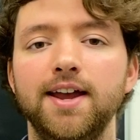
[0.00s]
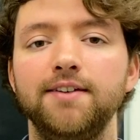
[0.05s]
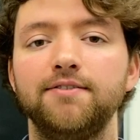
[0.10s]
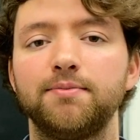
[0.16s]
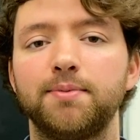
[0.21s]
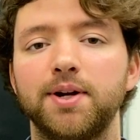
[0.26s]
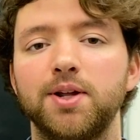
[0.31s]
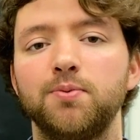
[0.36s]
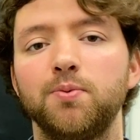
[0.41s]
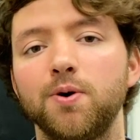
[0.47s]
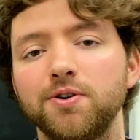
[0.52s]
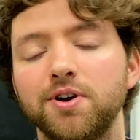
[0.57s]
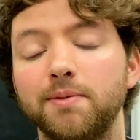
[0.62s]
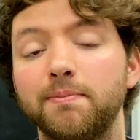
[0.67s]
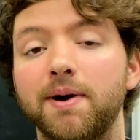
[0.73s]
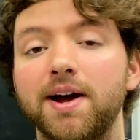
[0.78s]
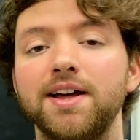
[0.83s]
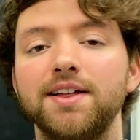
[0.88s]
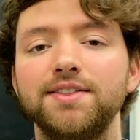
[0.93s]
everybody,
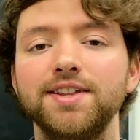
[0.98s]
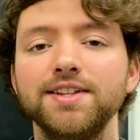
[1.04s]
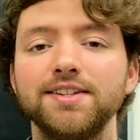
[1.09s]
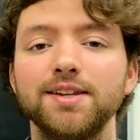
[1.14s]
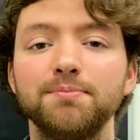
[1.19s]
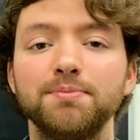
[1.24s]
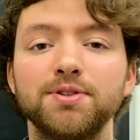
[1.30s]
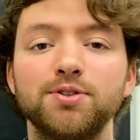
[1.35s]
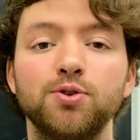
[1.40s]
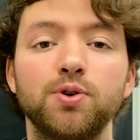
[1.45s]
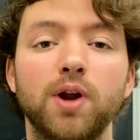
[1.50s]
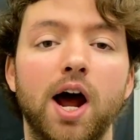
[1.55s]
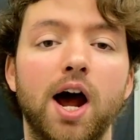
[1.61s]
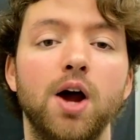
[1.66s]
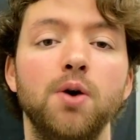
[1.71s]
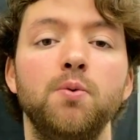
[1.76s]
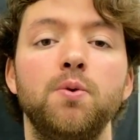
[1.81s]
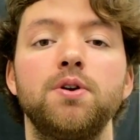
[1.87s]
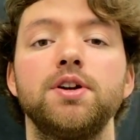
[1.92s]
welcome. This episode,
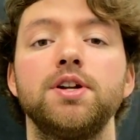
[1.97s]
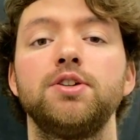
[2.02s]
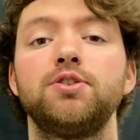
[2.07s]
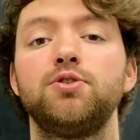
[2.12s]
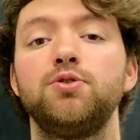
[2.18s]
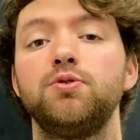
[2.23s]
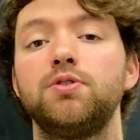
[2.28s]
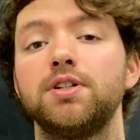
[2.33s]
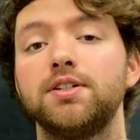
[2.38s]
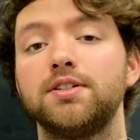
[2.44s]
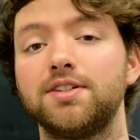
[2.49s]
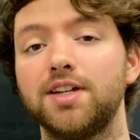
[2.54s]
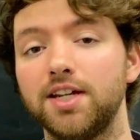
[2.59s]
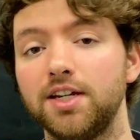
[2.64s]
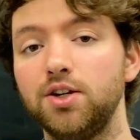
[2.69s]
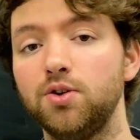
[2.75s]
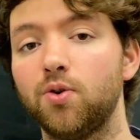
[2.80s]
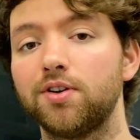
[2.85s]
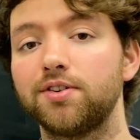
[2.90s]
I wanted to
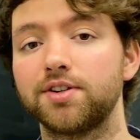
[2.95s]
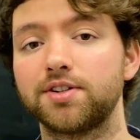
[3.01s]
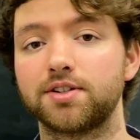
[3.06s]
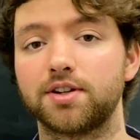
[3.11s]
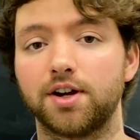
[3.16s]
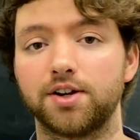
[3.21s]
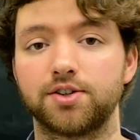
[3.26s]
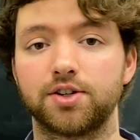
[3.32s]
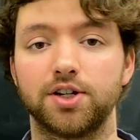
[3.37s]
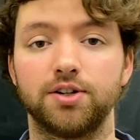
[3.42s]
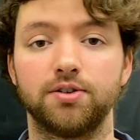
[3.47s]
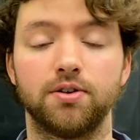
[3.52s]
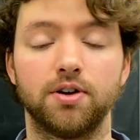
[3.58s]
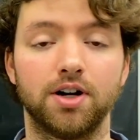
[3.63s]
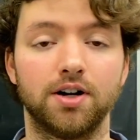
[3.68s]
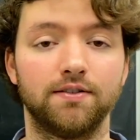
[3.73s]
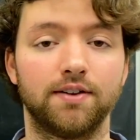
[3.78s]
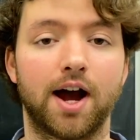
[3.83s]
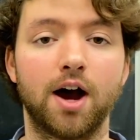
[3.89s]
continue our discussion
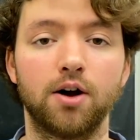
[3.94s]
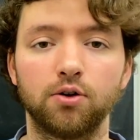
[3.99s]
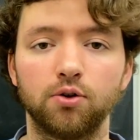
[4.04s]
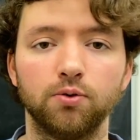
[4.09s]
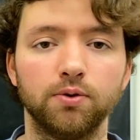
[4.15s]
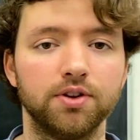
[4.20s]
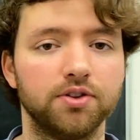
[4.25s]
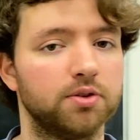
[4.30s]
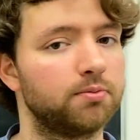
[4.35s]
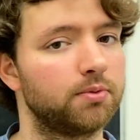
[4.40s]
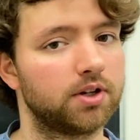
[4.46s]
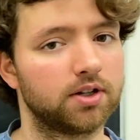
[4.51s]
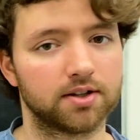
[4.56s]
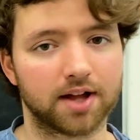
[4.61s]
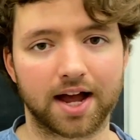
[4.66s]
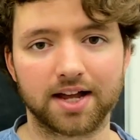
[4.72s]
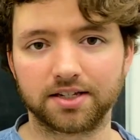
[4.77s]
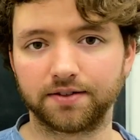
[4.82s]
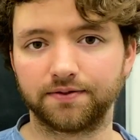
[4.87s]
of algorithm
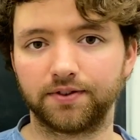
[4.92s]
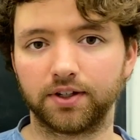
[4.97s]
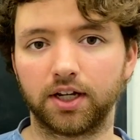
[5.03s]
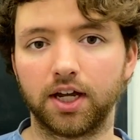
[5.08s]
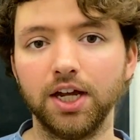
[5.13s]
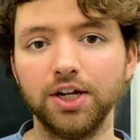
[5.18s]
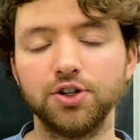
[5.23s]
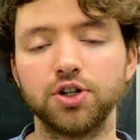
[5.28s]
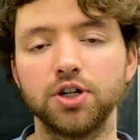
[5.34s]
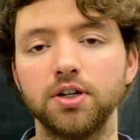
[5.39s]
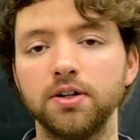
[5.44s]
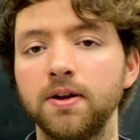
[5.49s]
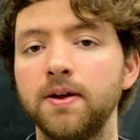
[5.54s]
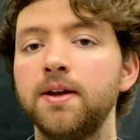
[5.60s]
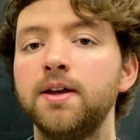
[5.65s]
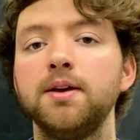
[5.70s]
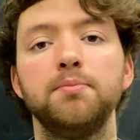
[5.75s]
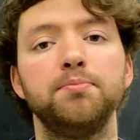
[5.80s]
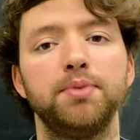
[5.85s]
classification,
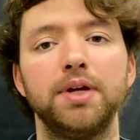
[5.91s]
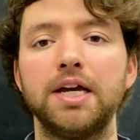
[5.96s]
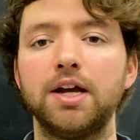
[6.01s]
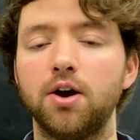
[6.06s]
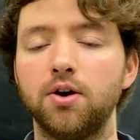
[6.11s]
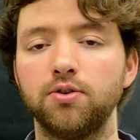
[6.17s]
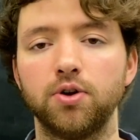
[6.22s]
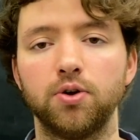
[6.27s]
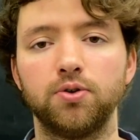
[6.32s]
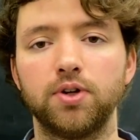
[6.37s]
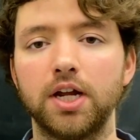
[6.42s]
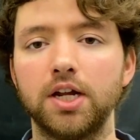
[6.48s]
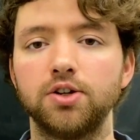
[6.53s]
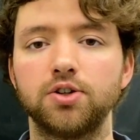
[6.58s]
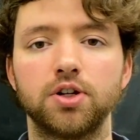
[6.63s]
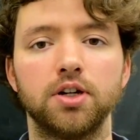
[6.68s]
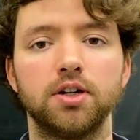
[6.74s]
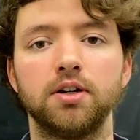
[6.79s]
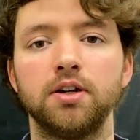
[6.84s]
big O
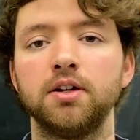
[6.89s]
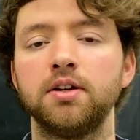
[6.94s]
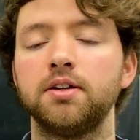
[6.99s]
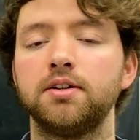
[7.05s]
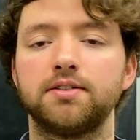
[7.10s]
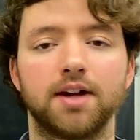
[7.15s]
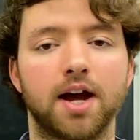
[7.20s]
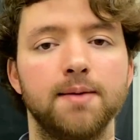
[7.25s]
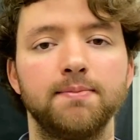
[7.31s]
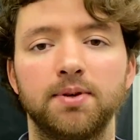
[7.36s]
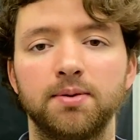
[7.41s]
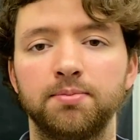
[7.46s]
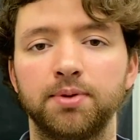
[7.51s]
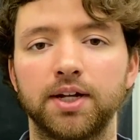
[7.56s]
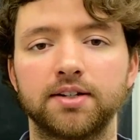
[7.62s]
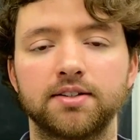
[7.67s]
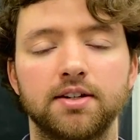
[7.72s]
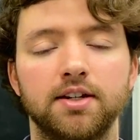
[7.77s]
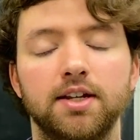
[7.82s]
notation, time
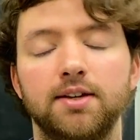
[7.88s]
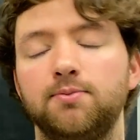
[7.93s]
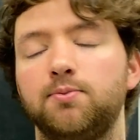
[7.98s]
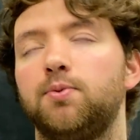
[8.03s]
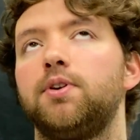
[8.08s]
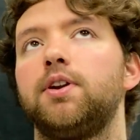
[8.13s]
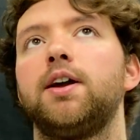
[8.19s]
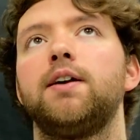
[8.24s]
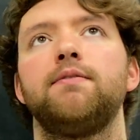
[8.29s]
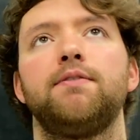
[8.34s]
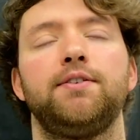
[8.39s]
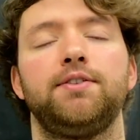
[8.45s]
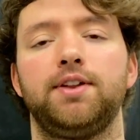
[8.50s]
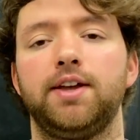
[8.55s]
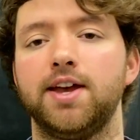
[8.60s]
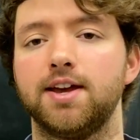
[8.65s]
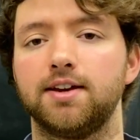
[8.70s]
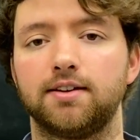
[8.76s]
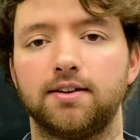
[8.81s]
complexity, whatever the
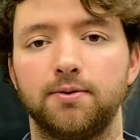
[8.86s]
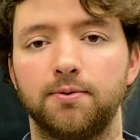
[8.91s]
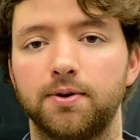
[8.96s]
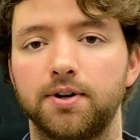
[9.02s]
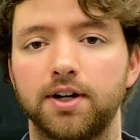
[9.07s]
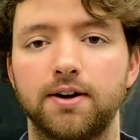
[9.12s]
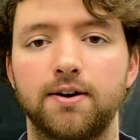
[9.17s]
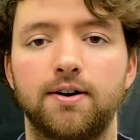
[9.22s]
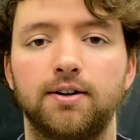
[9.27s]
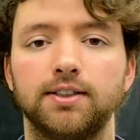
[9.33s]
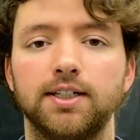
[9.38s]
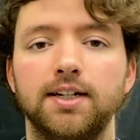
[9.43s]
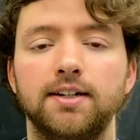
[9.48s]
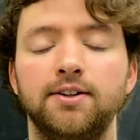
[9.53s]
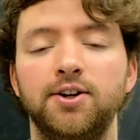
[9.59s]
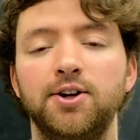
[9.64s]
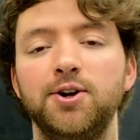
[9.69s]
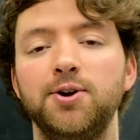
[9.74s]
heck you want to call it.